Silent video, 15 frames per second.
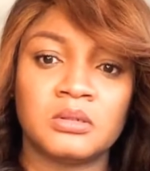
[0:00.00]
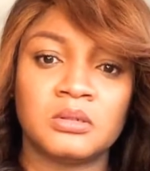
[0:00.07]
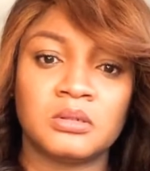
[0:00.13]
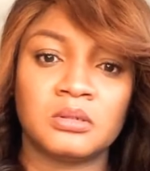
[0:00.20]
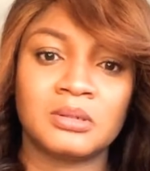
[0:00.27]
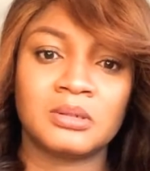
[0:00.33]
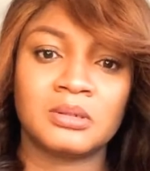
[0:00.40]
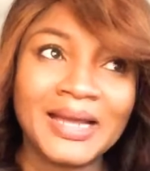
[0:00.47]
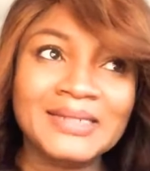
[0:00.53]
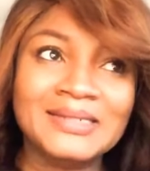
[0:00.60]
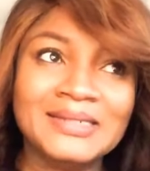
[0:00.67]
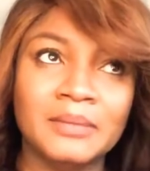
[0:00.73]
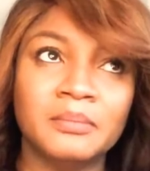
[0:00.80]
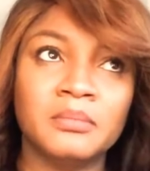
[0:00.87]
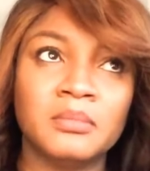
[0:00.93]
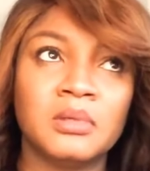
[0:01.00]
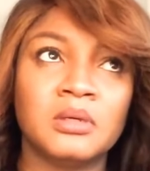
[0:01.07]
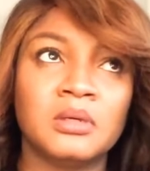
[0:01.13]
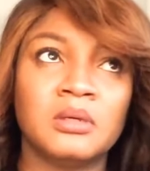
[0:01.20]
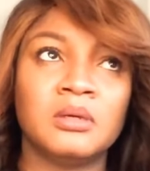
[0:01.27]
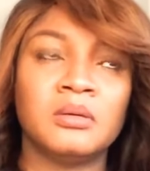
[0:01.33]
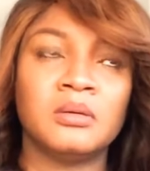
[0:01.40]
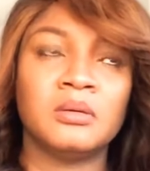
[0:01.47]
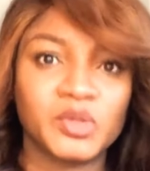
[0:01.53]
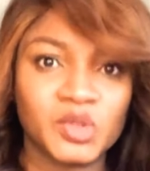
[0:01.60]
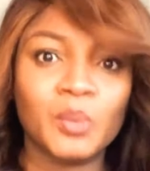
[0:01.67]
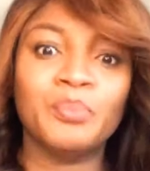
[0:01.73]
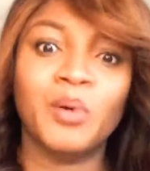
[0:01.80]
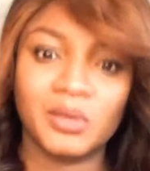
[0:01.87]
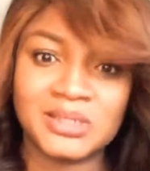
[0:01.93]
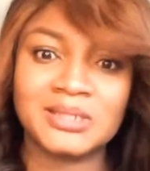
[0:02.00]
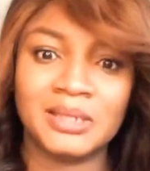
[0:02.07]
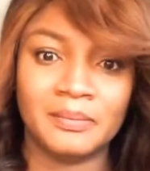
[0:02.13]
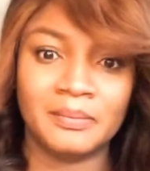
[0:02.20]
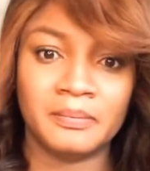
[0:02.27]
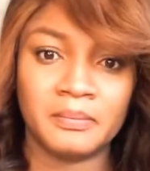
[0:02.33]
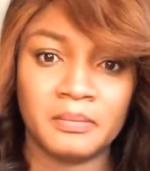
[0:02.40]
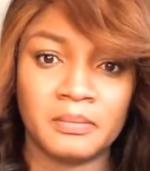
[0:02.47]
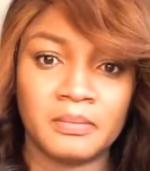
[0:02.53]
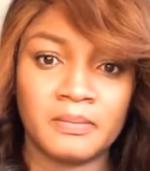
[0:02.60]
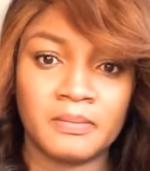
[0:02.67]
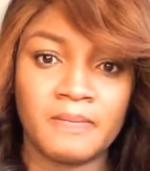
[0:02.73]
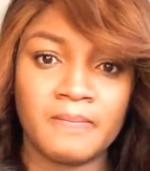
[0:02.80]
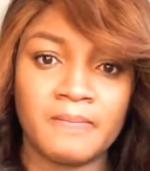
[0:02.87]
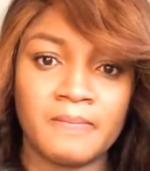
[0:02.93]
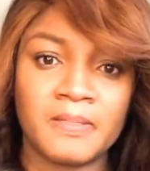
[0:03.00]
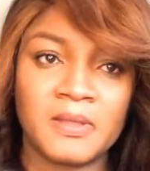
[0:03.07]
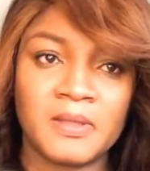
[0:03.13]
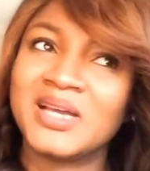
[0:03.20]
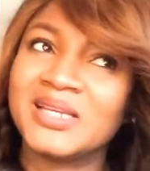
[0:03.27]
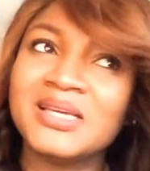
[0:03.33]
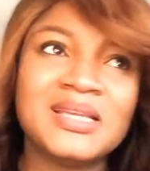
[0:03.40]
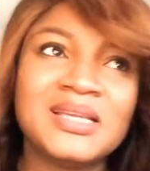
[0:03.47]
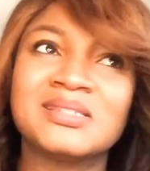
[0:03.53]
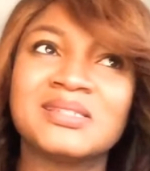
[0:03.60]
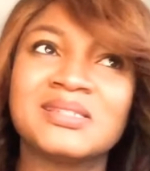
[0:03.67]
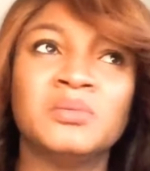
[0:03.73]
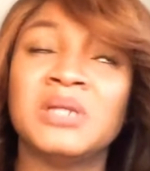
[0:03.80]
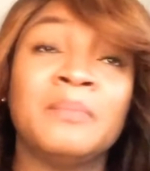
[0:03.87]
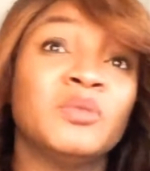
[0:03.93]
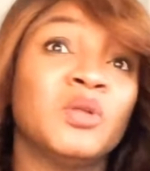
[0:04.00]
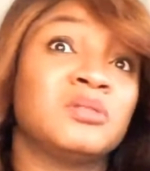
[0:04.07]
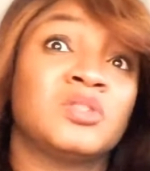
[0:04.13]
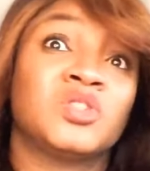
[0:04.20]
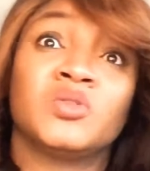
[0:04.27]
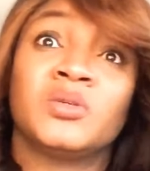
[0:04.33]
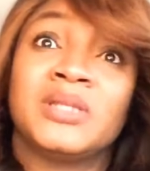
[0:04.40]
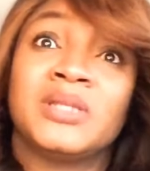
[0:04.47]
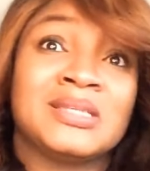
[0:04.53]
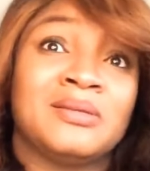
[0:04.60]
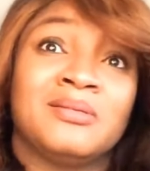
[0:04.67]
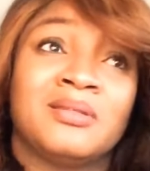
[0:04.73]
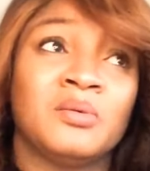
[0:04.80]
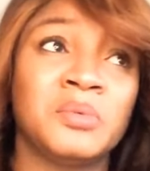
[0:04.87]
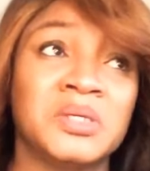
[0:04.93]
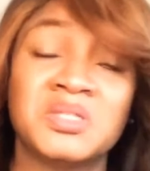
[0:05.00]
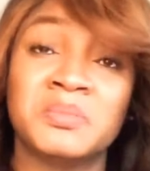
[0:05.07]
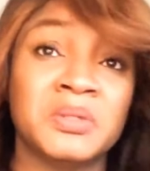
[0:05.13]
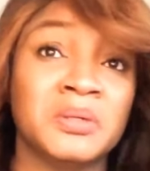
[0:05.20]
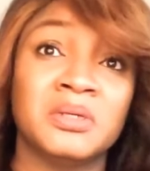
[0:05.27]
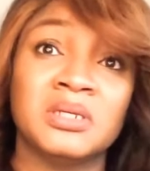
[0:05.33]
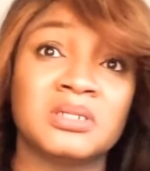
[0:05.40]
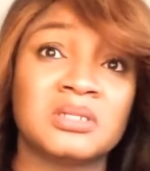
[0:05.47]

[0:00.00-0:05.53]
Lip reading: Guide them, but support them. I think I'm not sure it's another way to be honest.